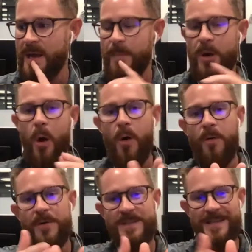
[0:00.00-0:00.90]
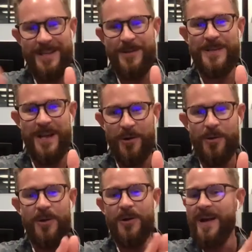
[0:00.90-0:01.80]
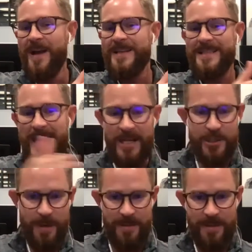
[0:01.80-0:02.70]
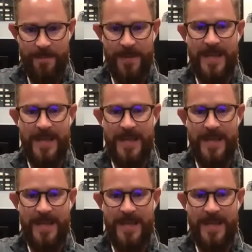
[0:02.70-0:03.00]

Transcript: But all those things, like you said earlier, saturate them.